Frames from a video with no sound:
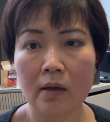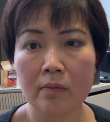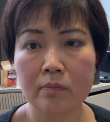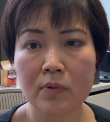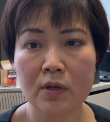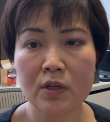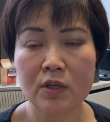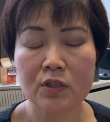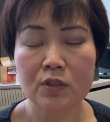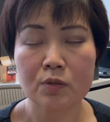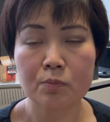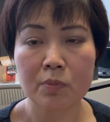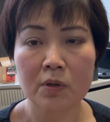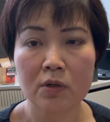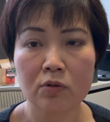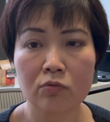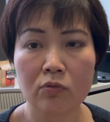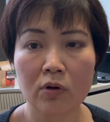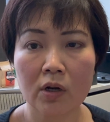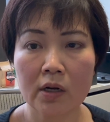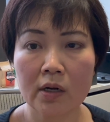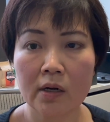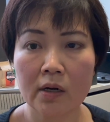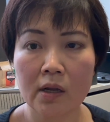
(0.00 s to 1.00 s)
He's been
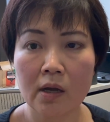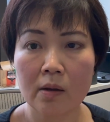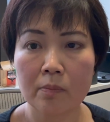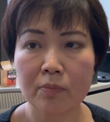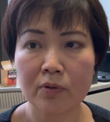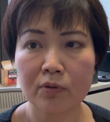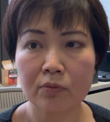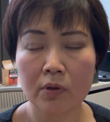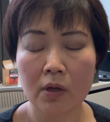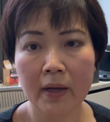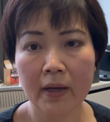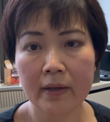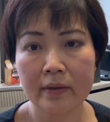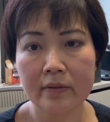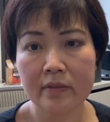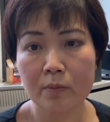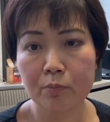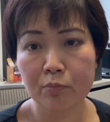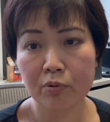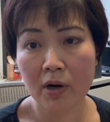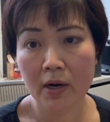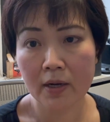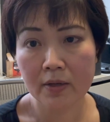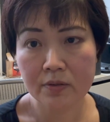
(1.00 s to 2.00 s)
written up by the
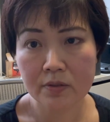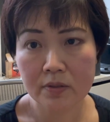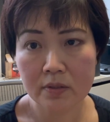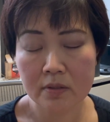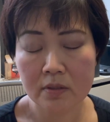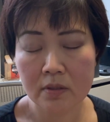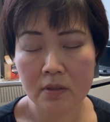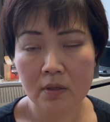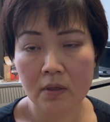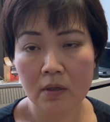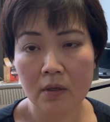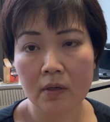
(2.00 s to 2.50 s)
press.